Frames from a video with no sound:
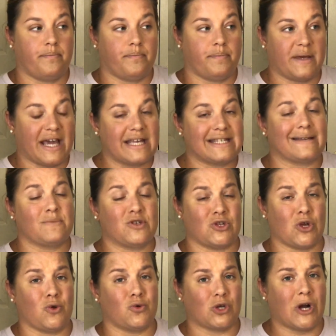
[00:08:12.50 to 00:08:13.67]
because I'm
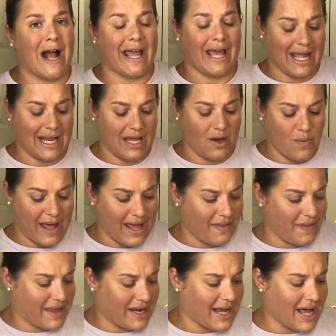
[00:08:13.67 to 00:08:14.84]
so dry anyway
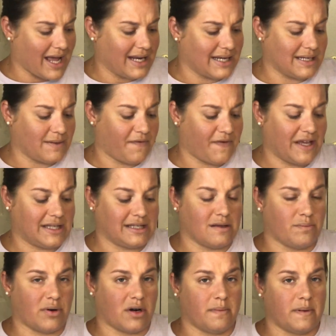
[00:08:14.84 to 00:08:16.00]
that it kind of defeats the
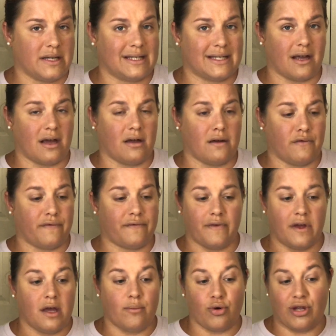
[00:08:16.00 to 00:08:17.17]
purpose of
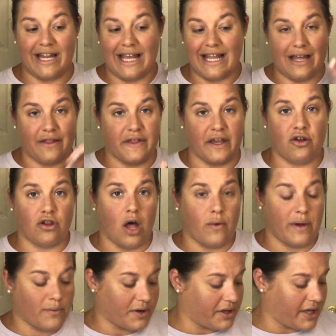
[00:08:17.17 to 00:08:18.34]
putting anything
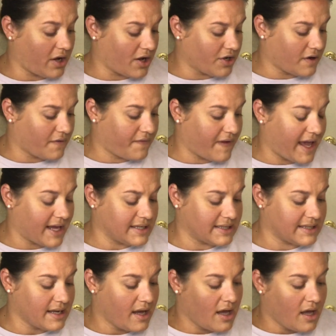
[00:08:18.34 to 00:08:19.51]
glowy really on your
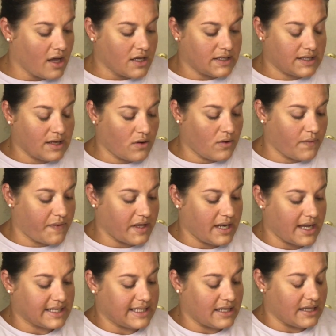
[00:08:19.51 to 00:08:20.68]
face. So the
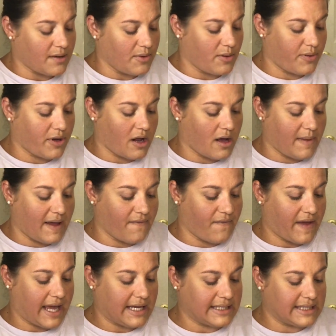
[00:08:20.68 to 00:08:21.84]
next thing that I'm gonna put on my
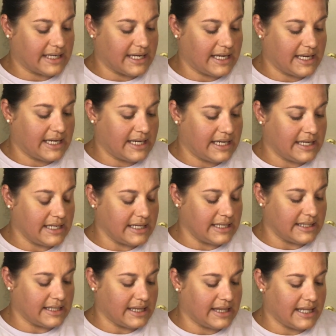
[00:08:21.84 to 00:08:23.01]
face
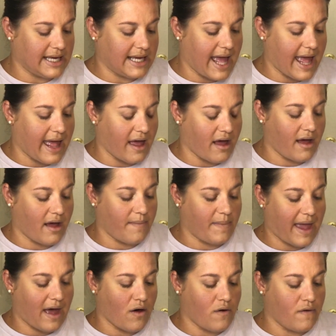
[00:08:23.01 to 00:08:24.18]
is the
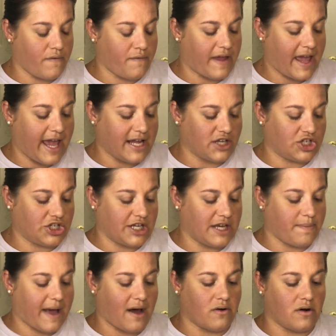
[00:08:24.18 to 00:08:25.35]
e.l.f. HD
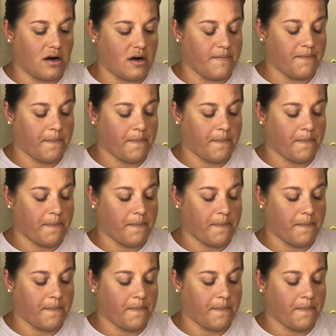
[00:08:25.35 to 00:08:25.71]
powder,